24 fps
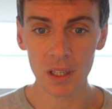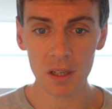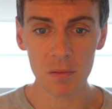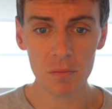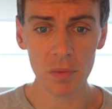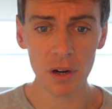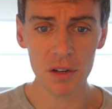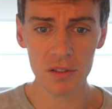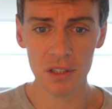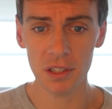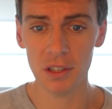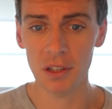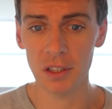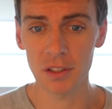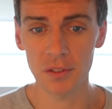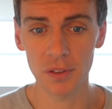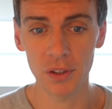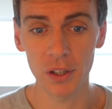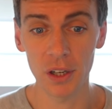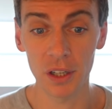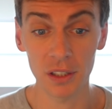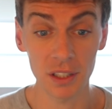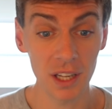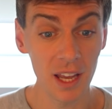pros and cons
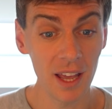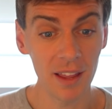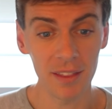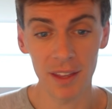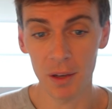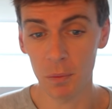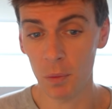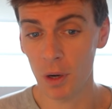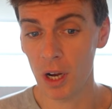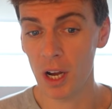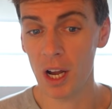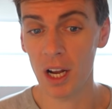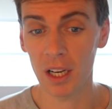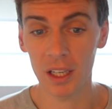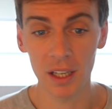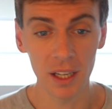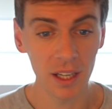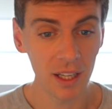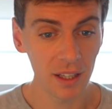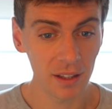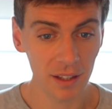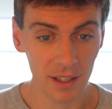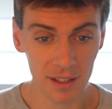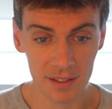for hooked: they work,
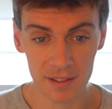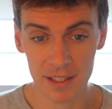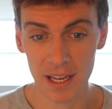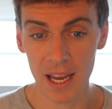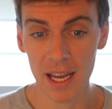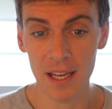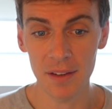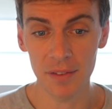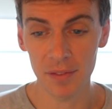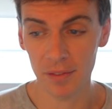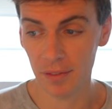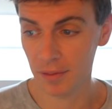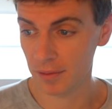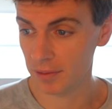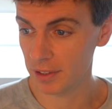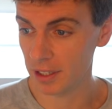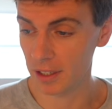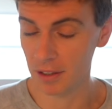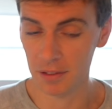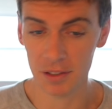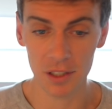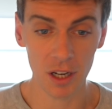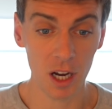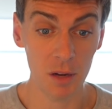they're safe,
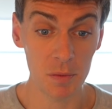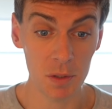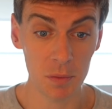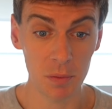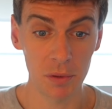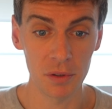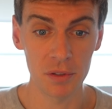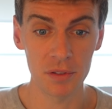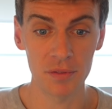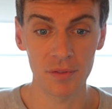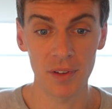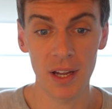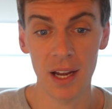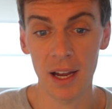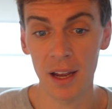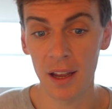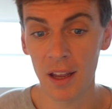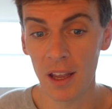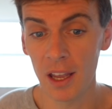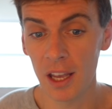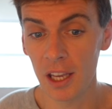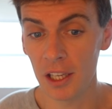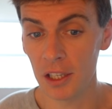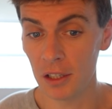time has proven that.
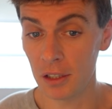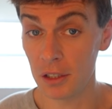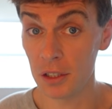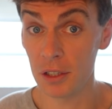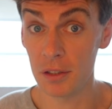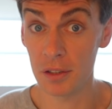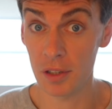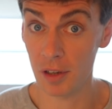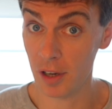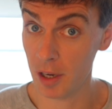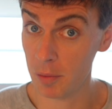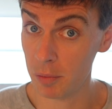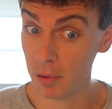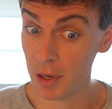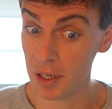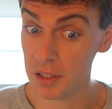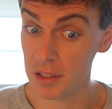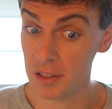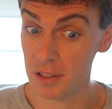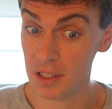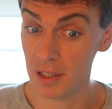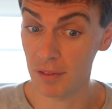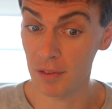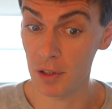You can use high
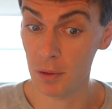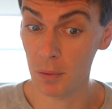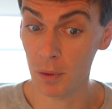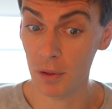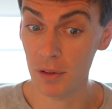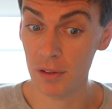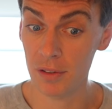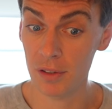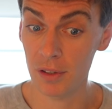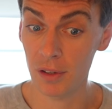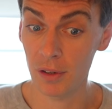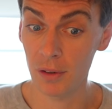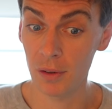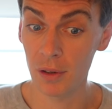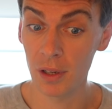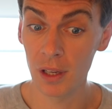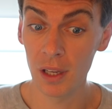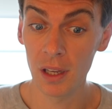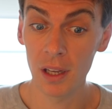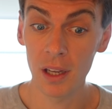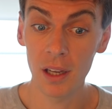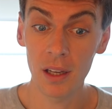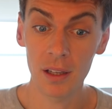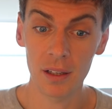pressures if you want to.
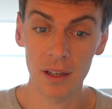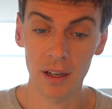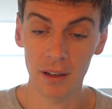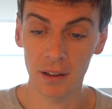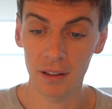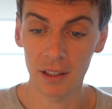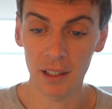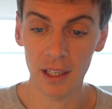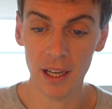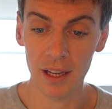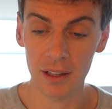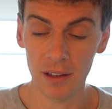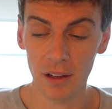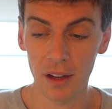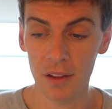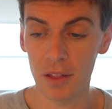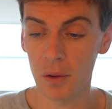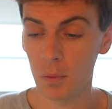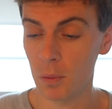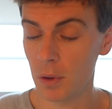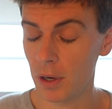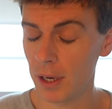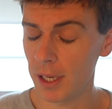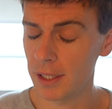Now I'm going to get like
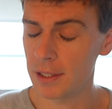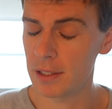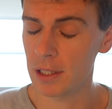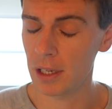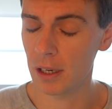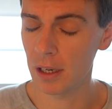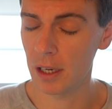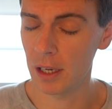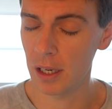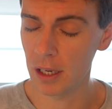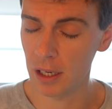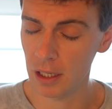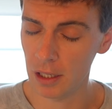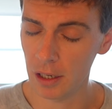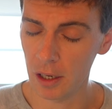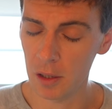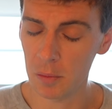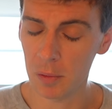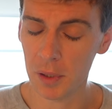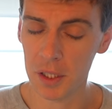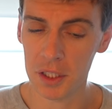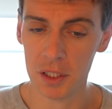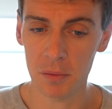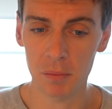the wide tyre,
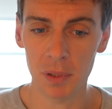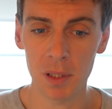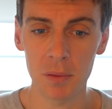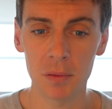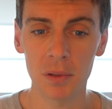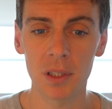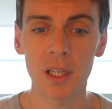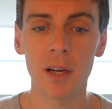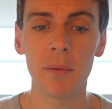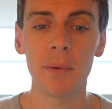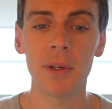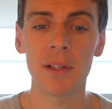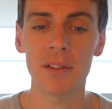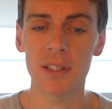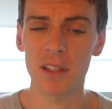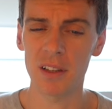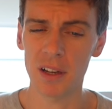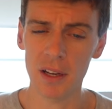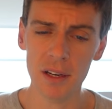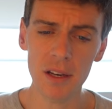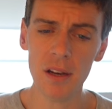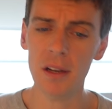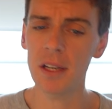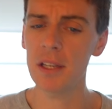low pressure people coming and
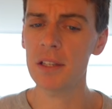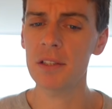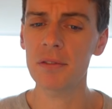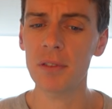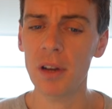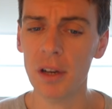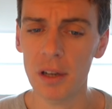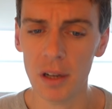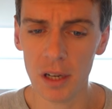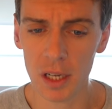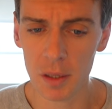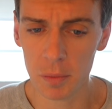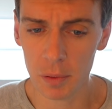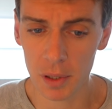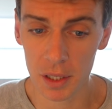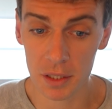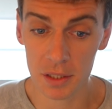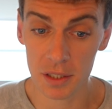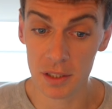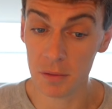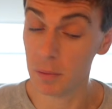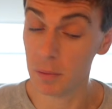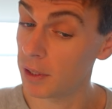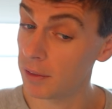saying, oh, you don't need to run high
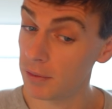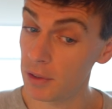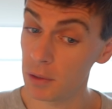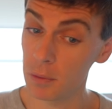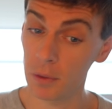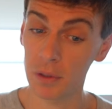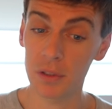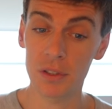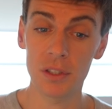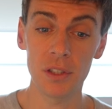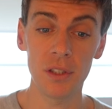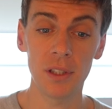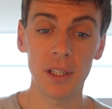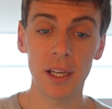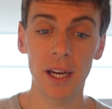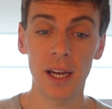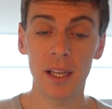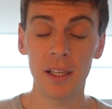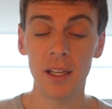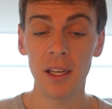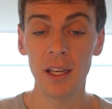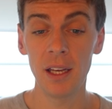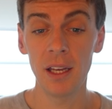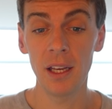pressures, if you want to, you
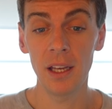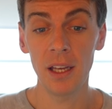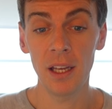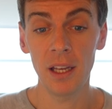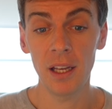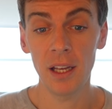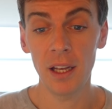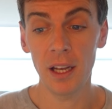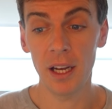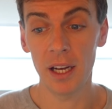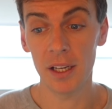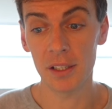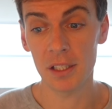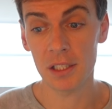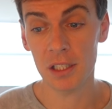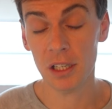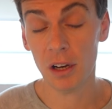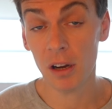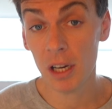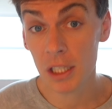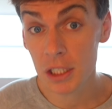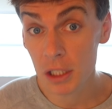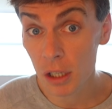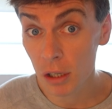can. The
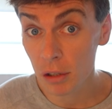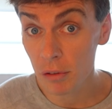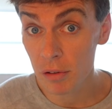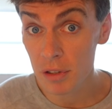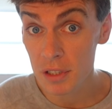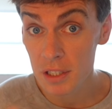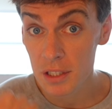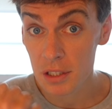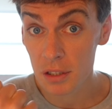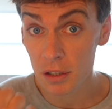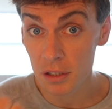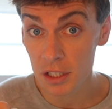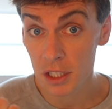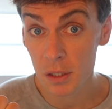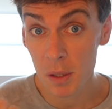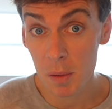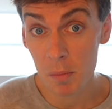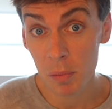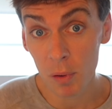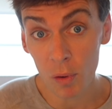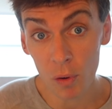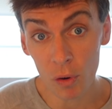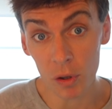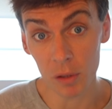tyre tolerance is not so
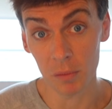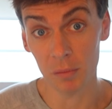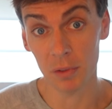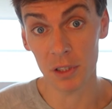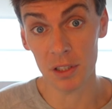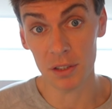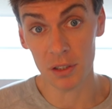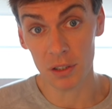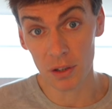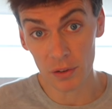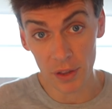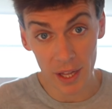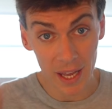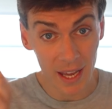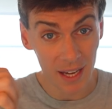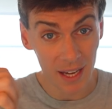important because you've got that